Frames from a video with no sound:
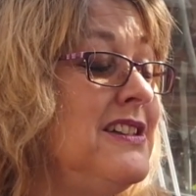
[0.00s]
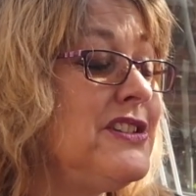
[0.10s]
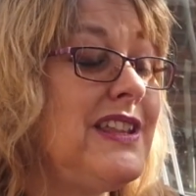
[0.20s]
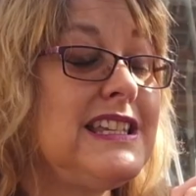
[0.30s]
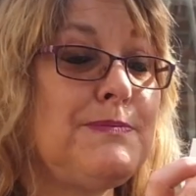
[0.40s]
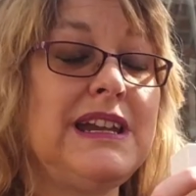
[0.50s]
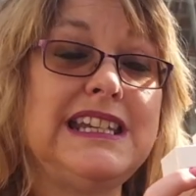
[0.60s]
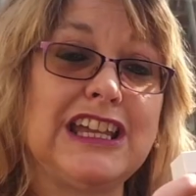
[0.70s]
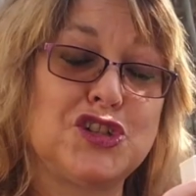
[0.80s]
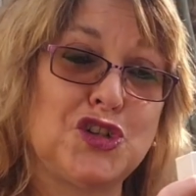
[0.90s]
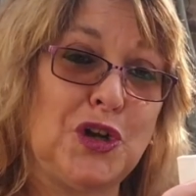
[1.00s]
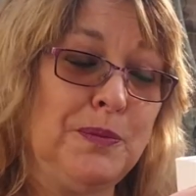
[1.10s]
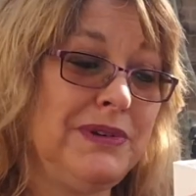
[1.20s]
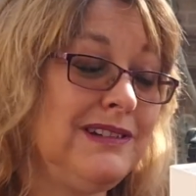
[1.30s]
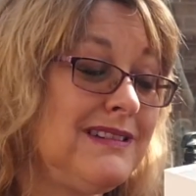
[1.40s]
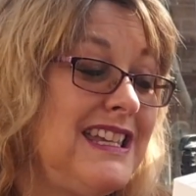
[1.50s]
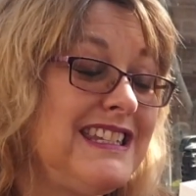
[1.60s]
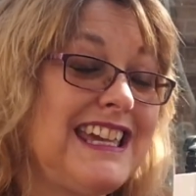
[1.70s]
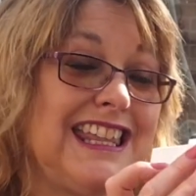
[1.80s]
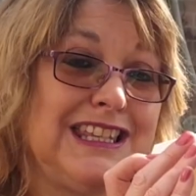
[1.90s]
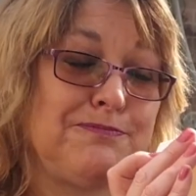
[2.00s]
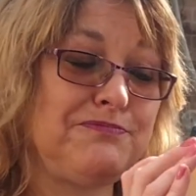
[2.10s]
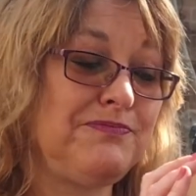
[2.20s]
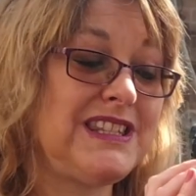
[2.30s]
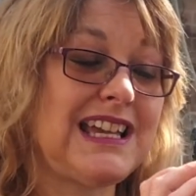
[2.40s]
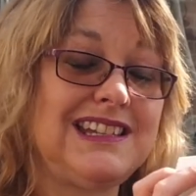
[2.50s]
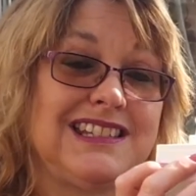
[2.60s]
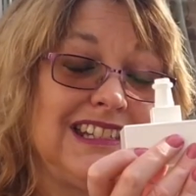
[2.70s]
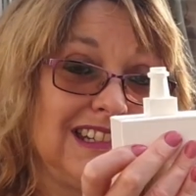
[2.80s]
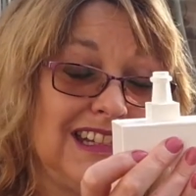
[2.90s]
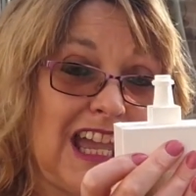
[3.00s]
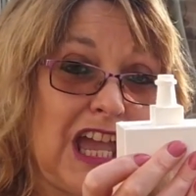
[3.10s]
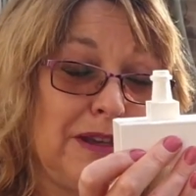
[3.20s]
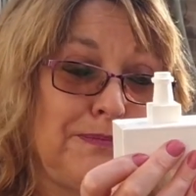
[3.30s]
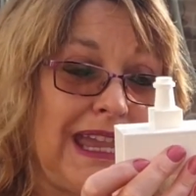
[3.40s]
So that's my next job, is to get this sanded and